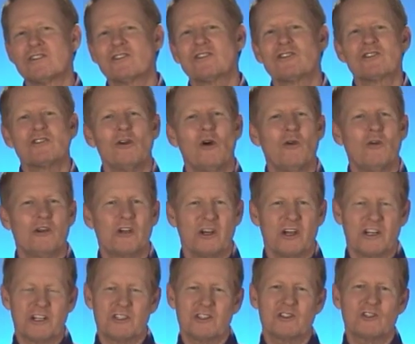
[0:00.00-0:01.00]
is so
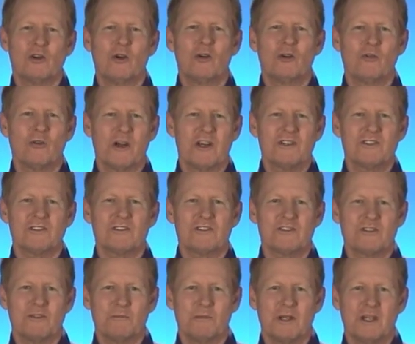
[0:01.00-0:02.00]
good and so gracious
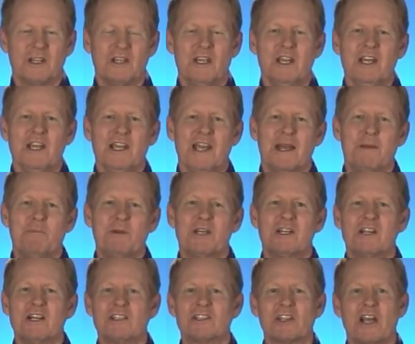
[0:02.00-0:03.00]
to me, and
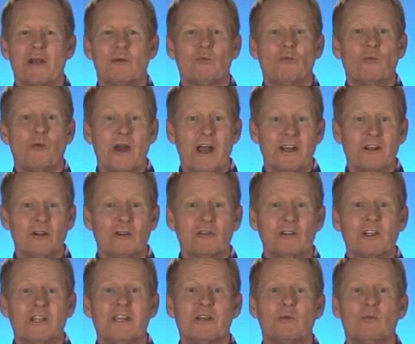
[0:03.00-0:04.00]
because I
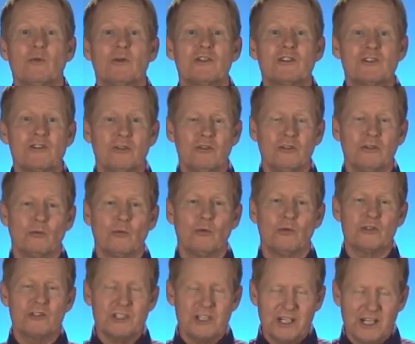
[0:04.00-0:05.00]
regularly and
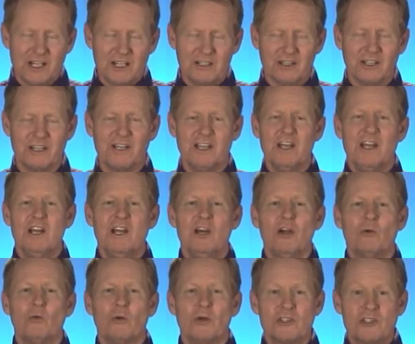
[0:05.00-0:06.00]
routinely
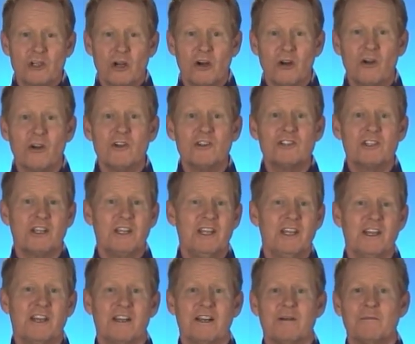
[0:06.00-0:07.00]
return to
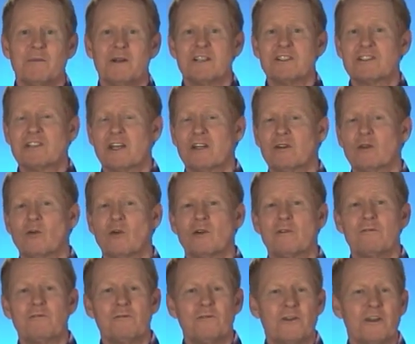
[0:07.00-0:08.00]
Him and say,
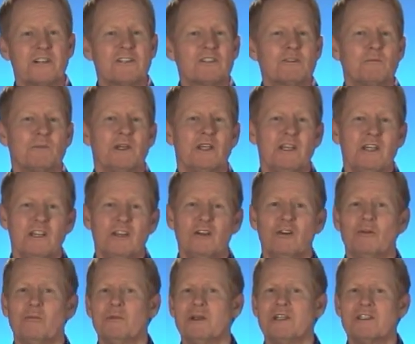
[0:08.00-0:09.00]
Lord, fix me,
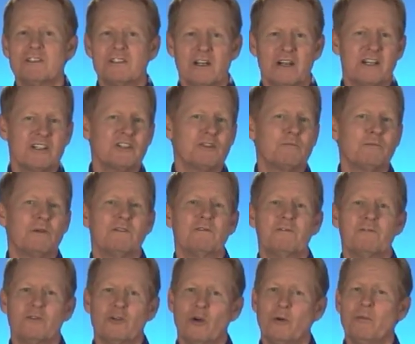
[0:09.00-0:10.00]
heal me, touch me,
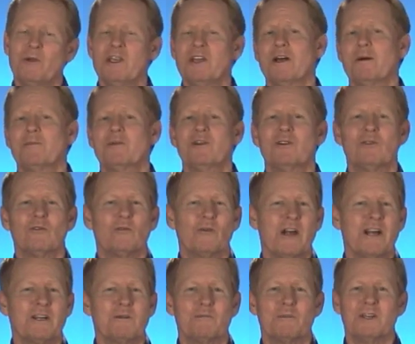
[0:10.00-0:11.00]
fill me up,
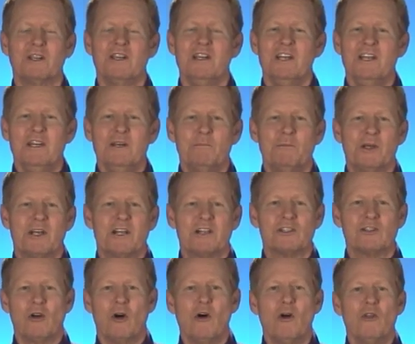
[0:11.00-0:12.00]
correct me,
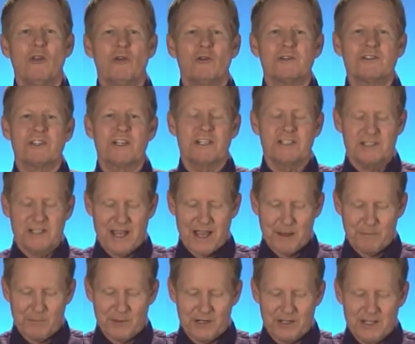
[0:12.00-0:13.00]
because all those things
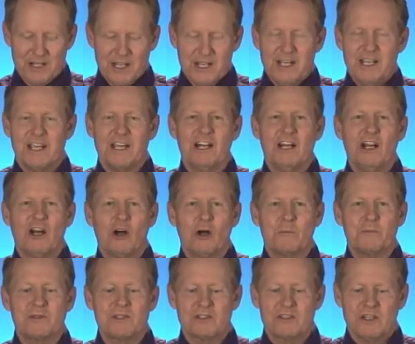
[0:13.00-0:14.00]
happen, it
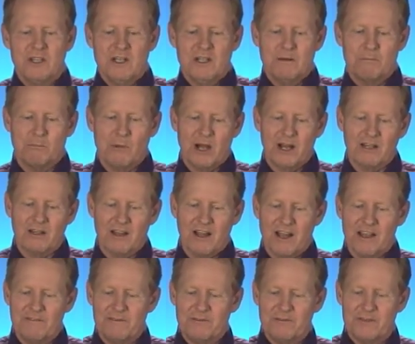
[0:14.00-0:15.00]
helps my
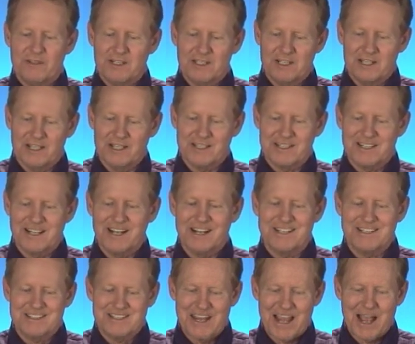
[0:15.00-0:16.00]
life get
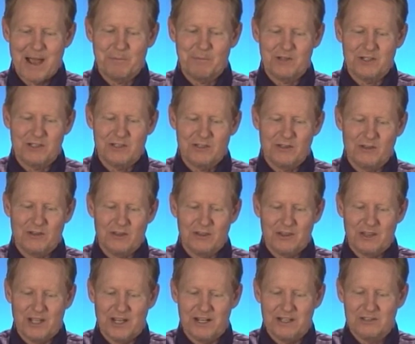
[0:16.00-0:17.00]
adapted to the
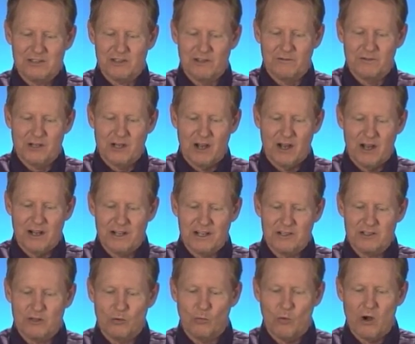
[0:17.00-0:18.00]
things of God
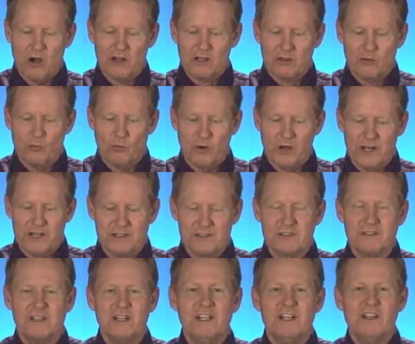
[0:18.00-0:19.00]
and to walk the
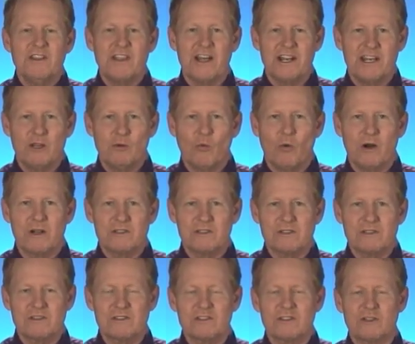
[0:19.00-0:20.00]
ways that He wants
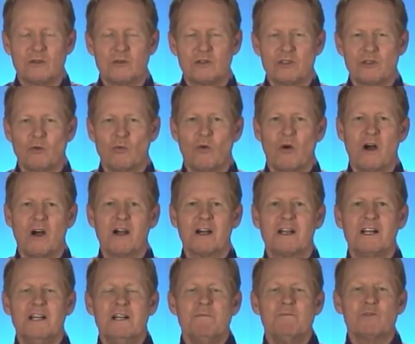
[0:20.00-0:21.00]
us to, to walk.
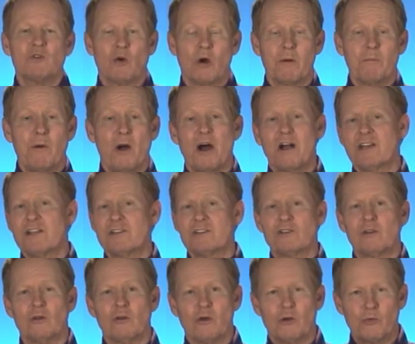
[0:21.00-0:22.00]
So our body is
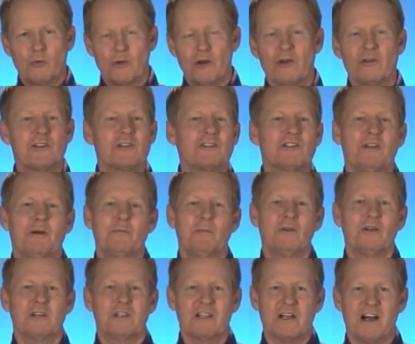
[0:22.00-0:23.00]
the Lord. We are the
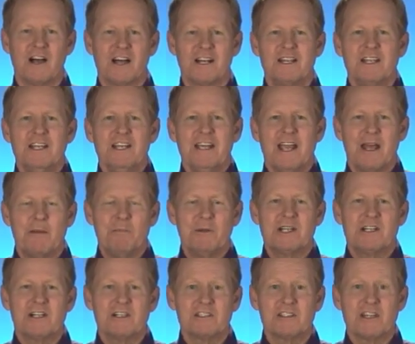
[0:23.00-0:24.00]
temple of God. And
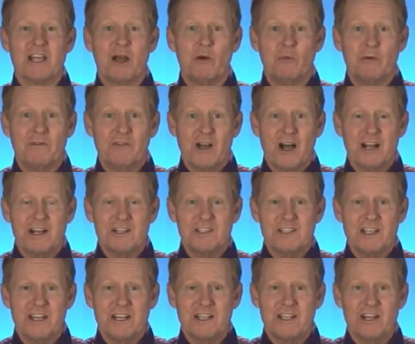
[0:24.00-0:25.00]
because of that, we've got to
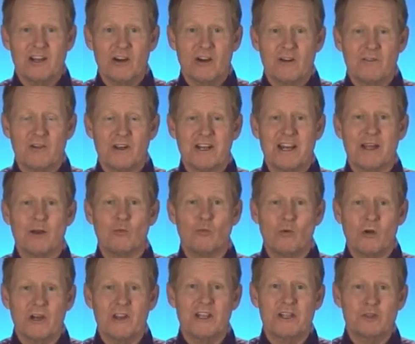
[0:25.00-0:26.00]
take care of it. And
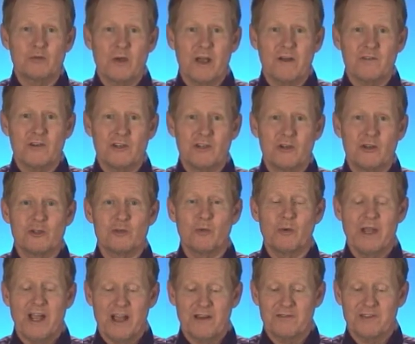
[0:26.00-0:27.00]
one of the things we have to do is
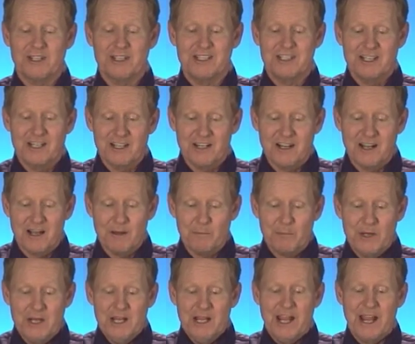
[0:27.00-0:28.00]
we have to get
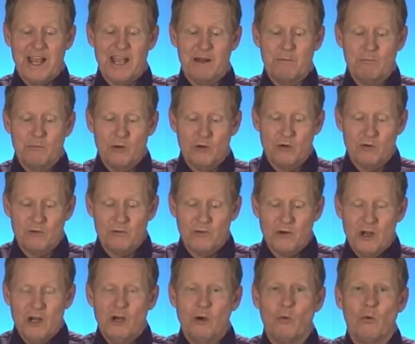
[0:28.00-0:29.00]
up and move.
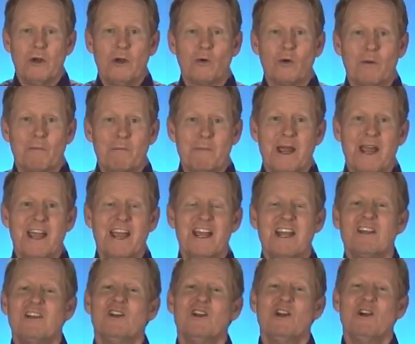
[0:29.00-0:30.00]
We were made